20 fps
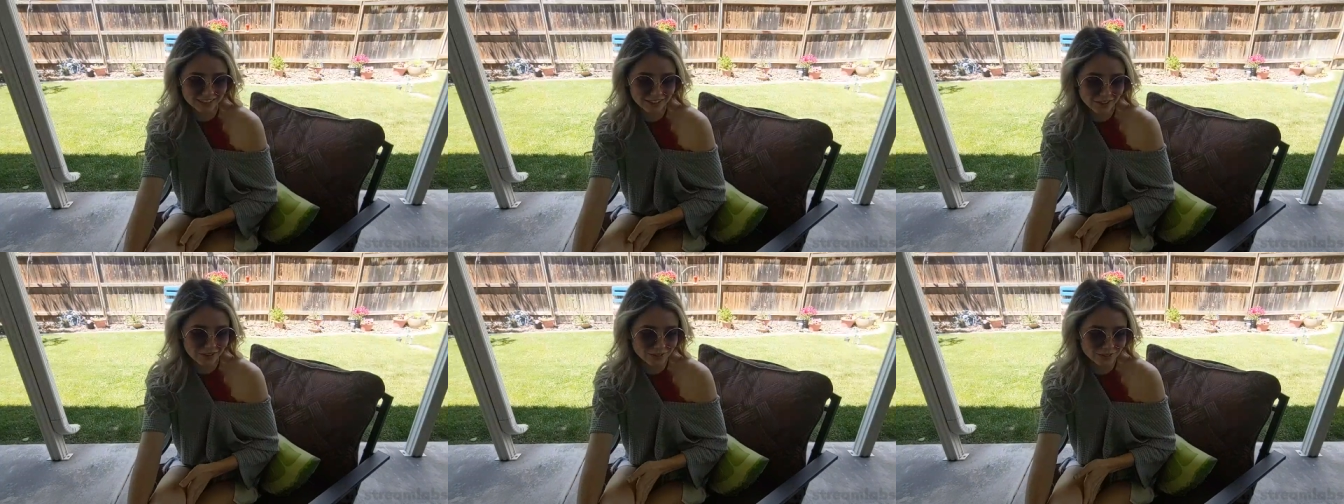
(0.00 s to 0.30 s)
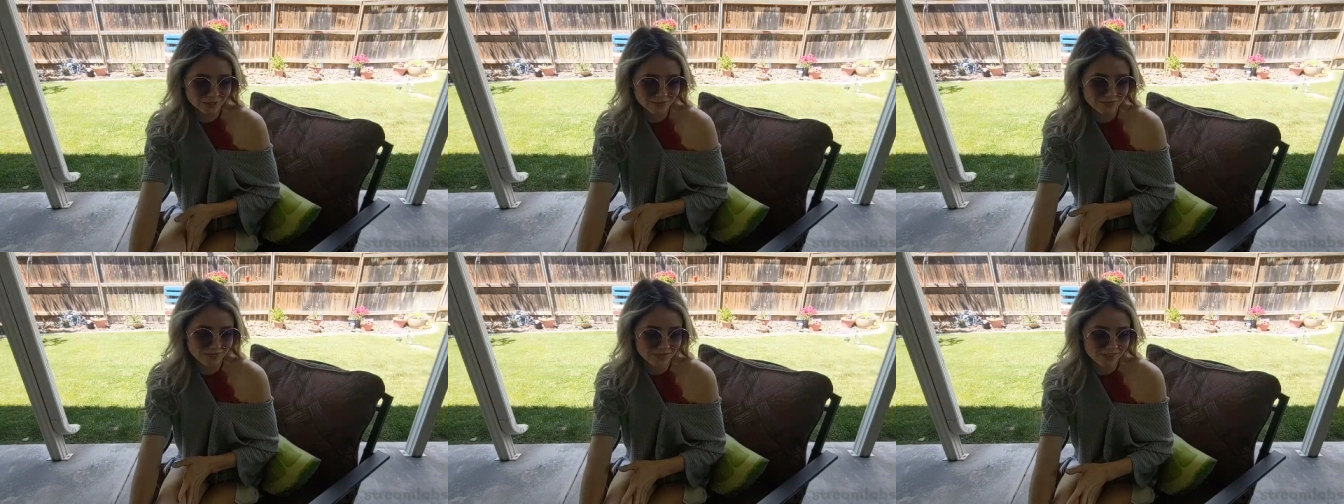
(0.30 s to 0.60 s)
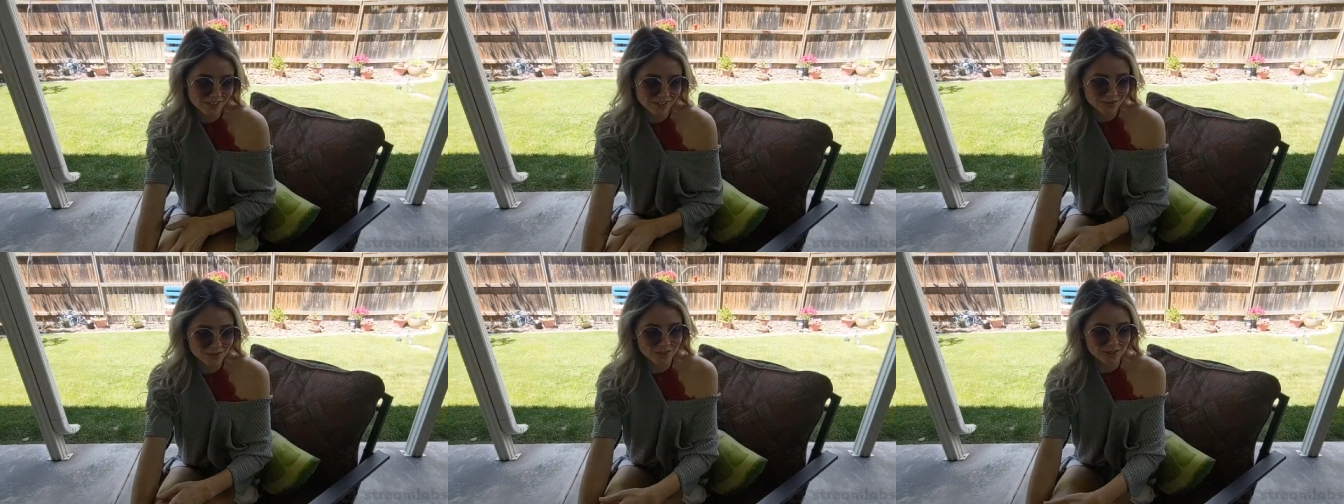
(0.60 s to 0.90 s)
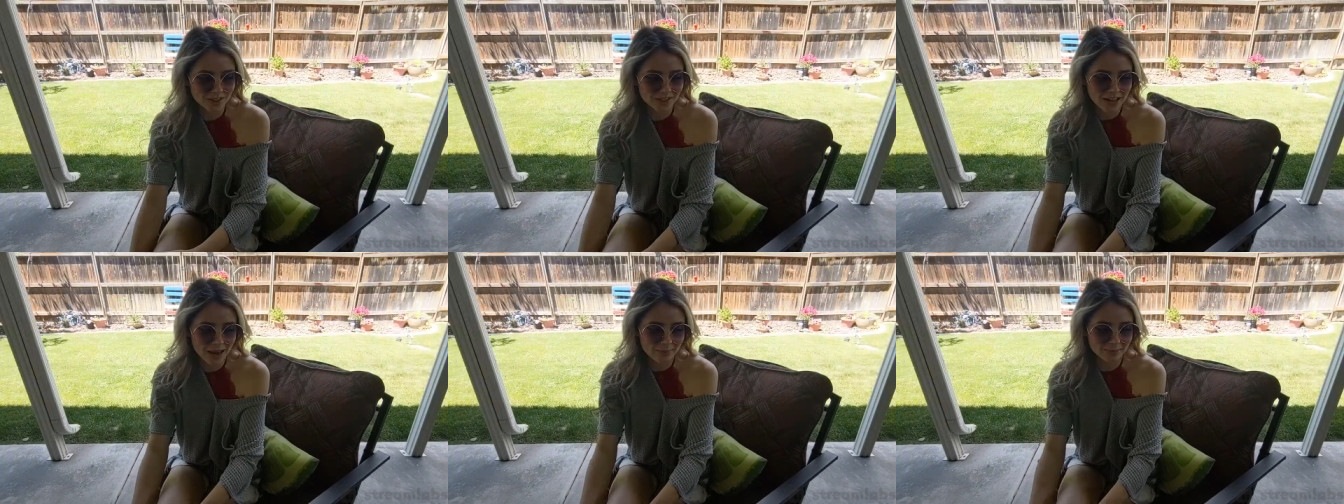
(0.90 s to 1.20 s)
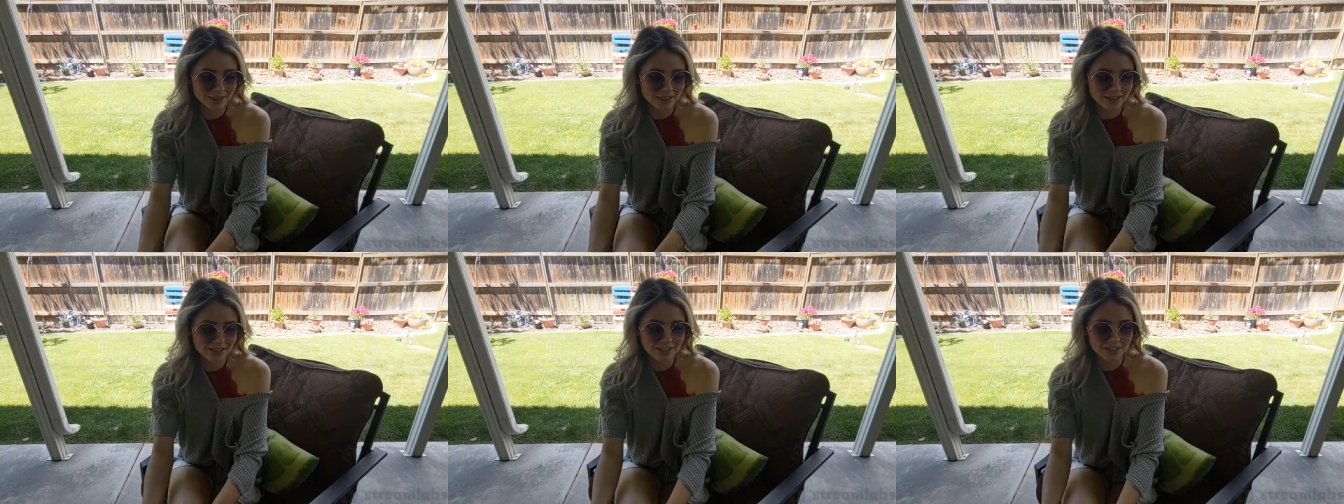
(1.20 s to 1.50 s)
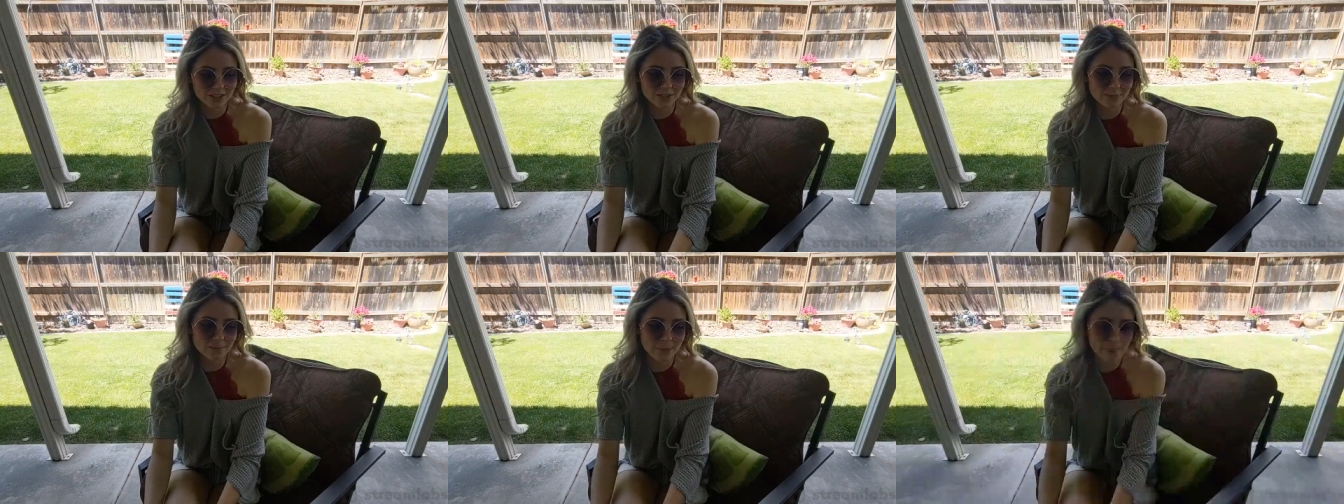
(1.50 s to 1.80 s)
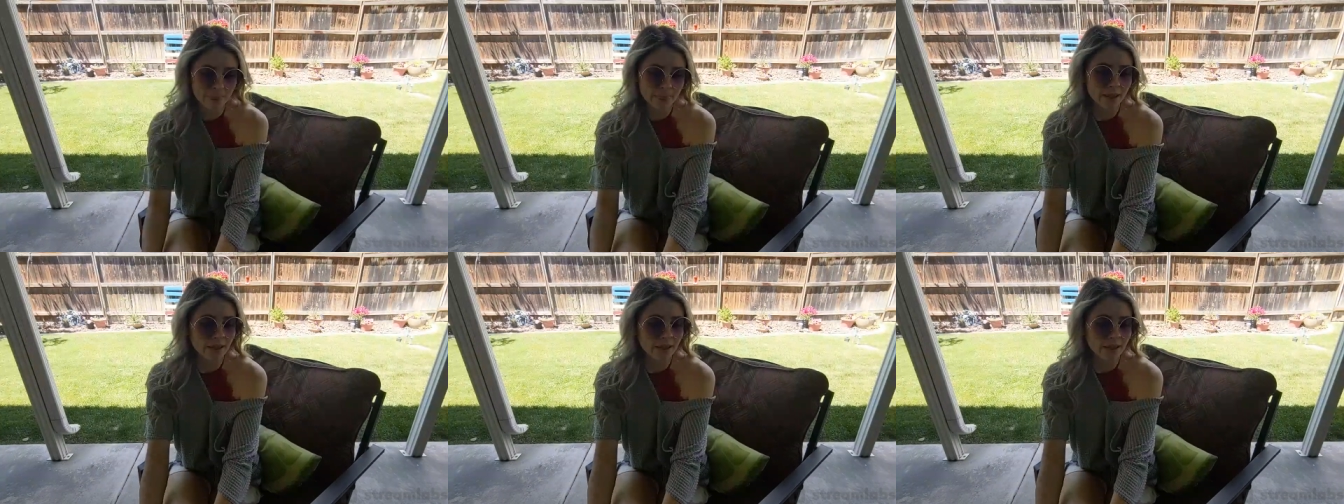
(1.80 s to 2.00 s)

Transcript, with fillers: Hello. TwitchCon happening this year?